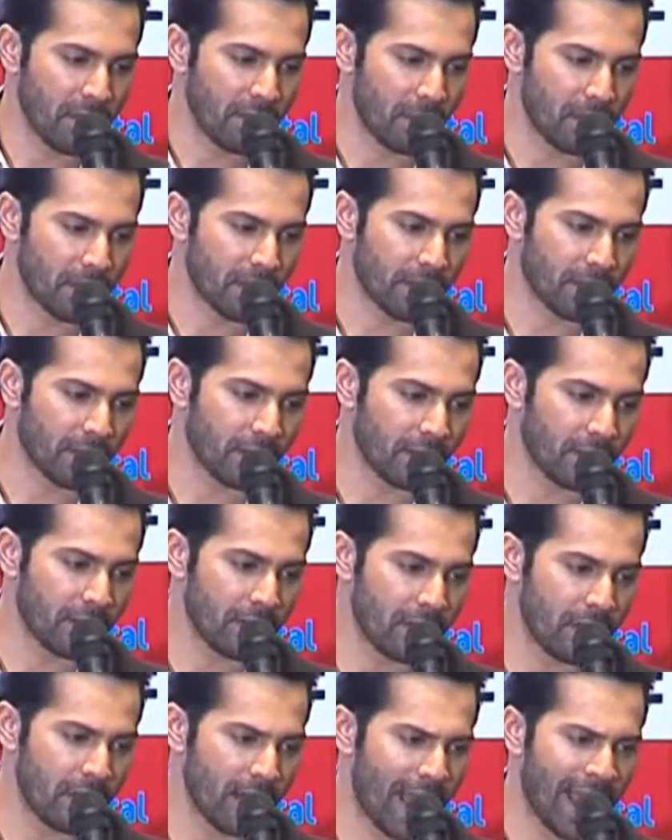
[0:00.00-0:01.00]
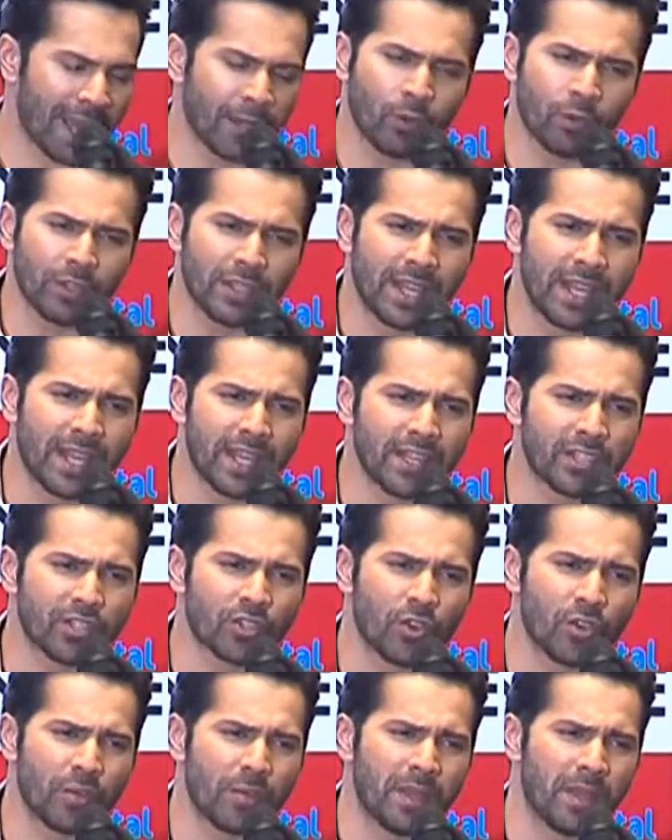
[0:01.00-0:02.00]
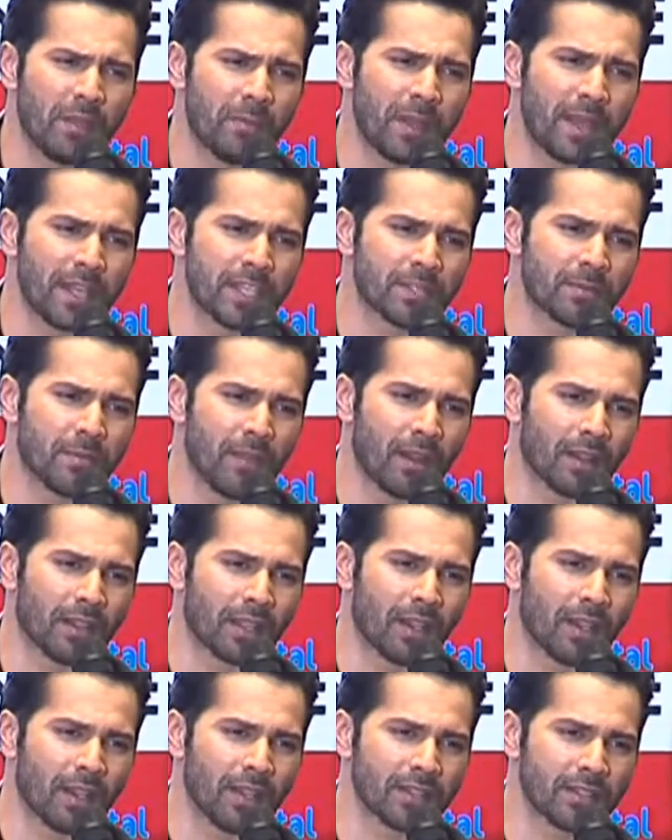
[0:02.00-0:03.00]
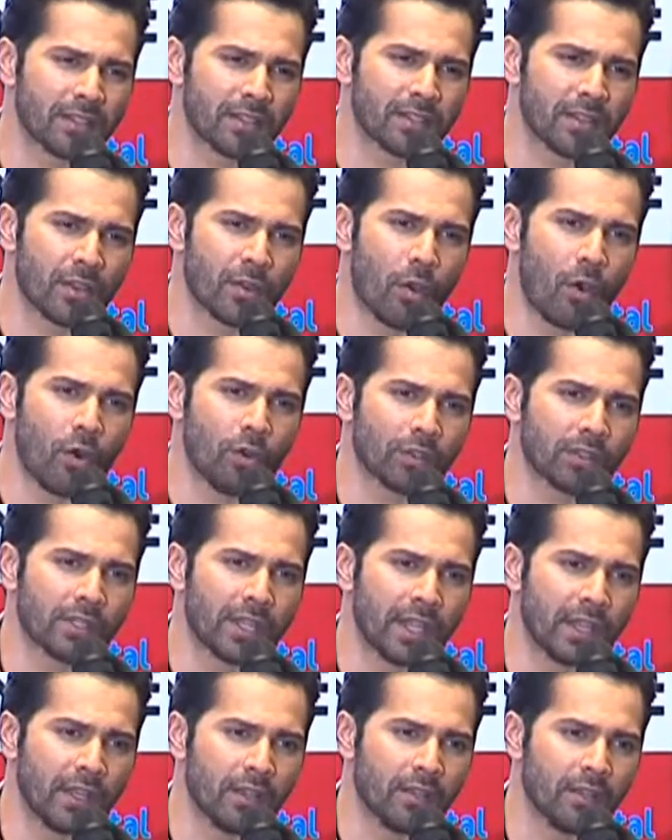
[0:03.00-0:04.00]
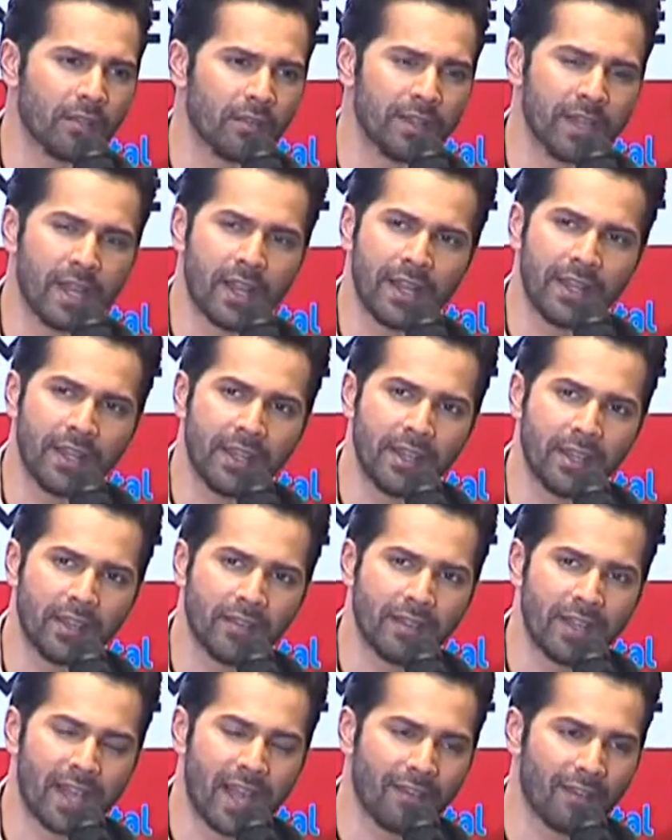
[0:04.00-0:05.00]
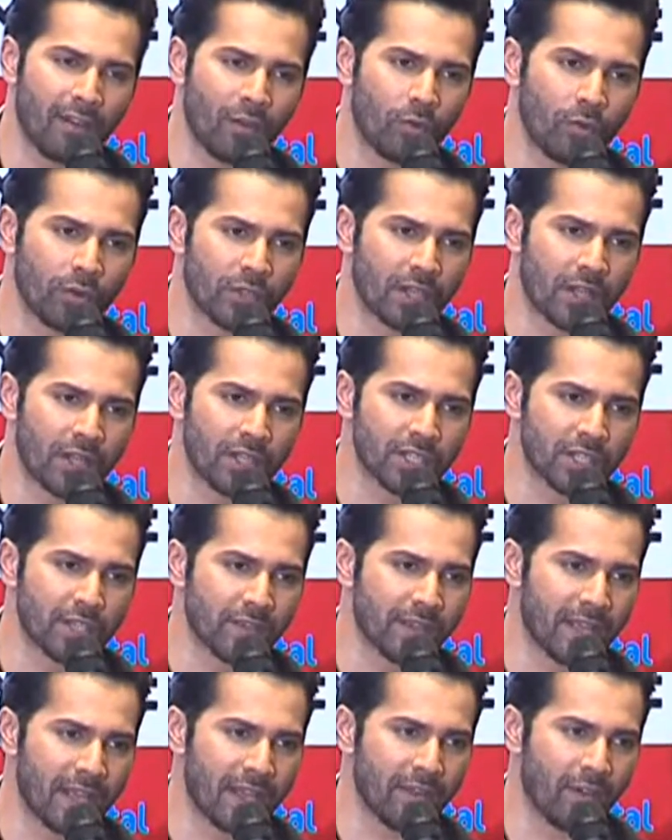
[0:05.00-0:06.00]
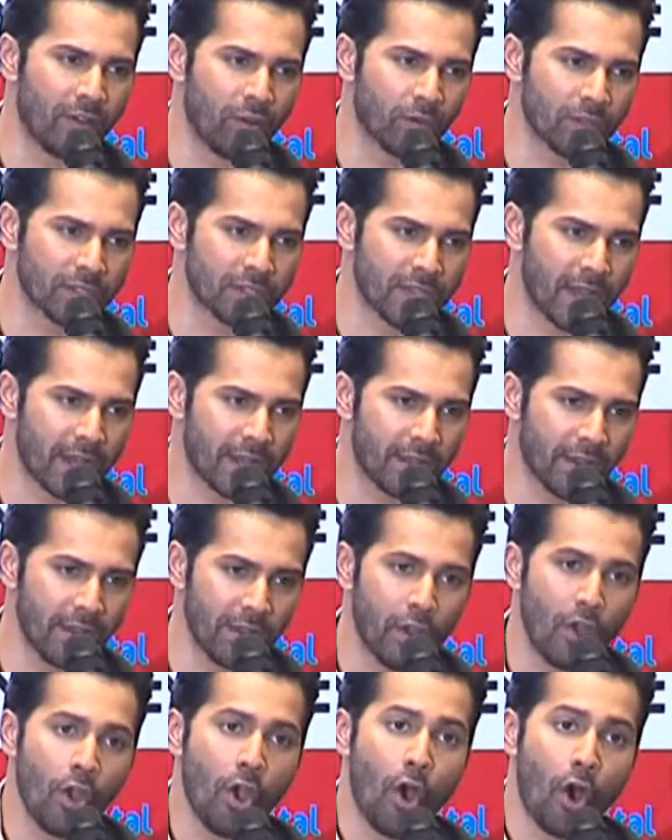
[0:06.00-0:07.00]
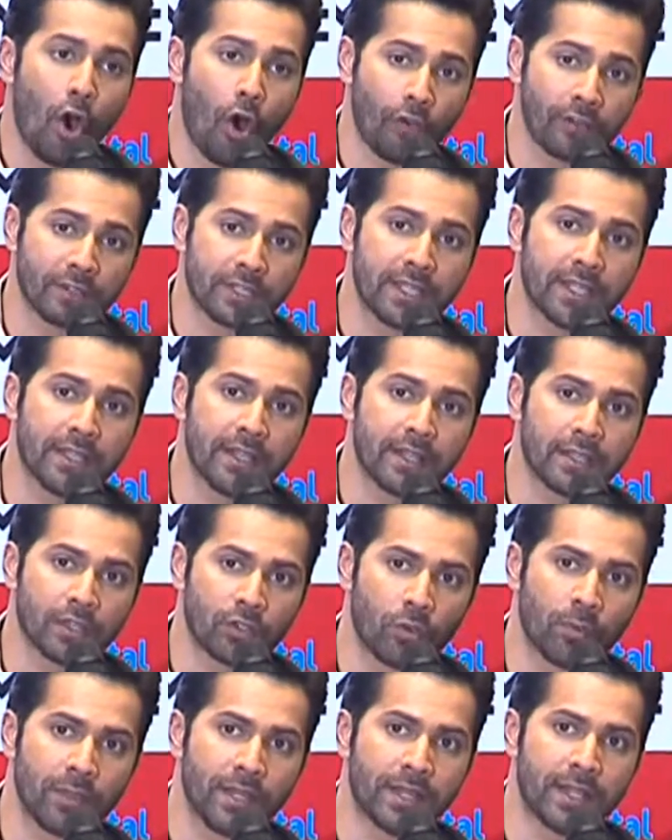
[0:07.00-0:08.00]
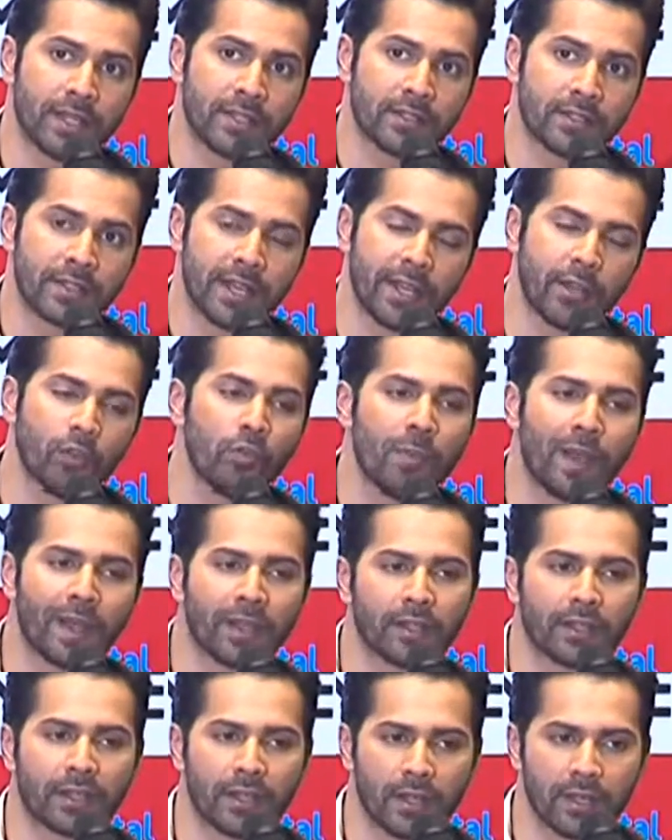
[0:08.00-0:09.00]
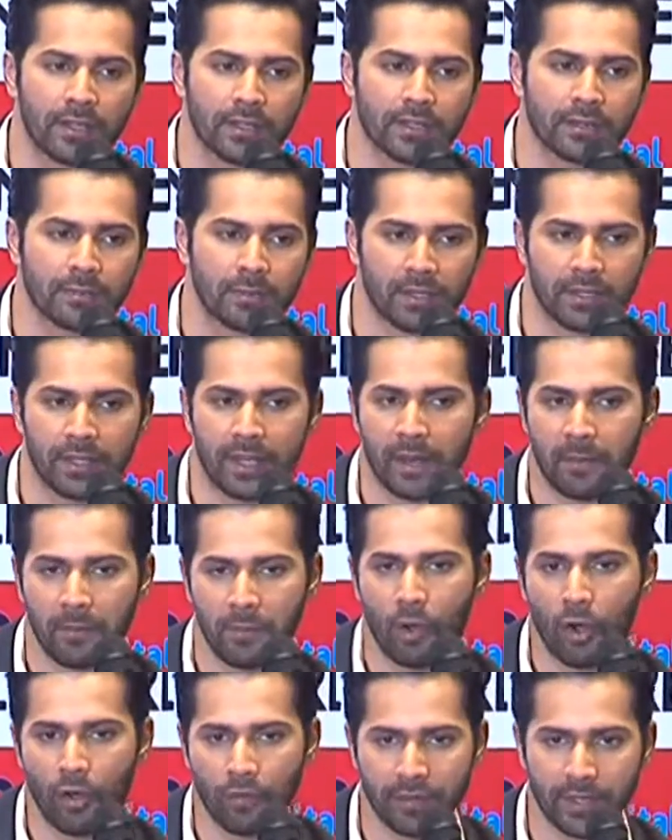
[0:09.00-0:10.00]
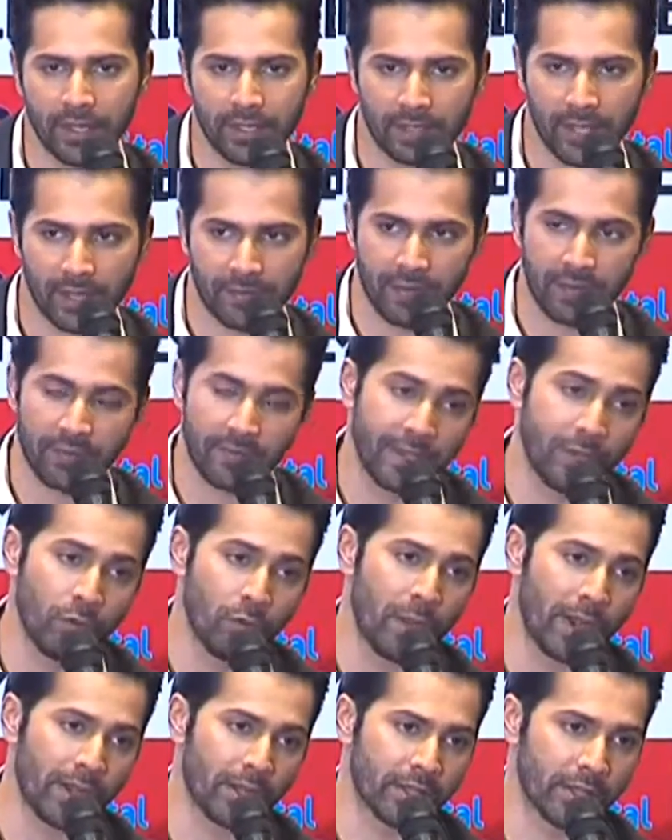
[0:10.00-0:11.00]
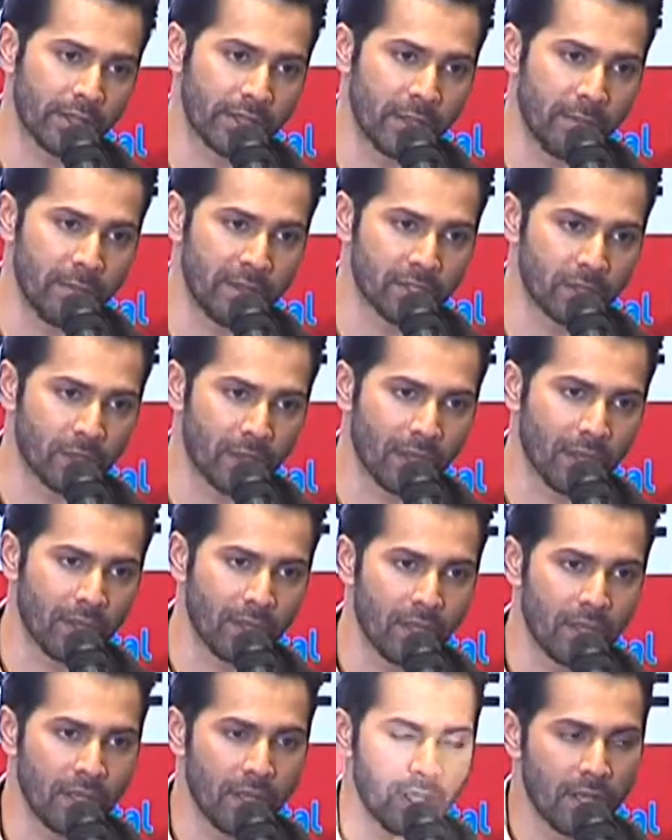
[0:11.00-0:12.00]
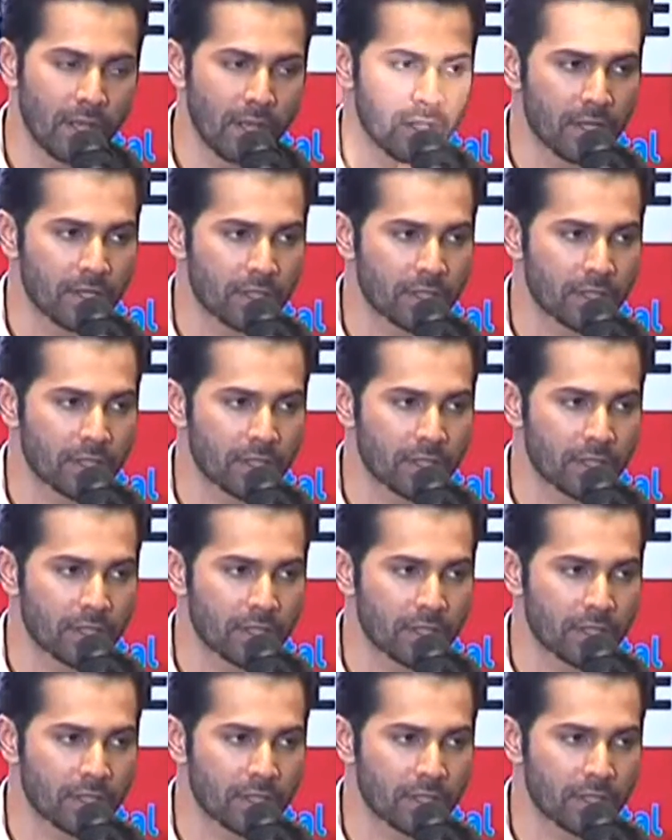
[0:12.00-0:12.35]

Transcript: But uh, I don't think it should be a benchmark, yeah. It's, it's a wrong thing. We are Indian, we have our own culture, we have our own standard. Obviously, there are so many things they do better than us, but there are a lot of things I feel we do better than them as well. Okay.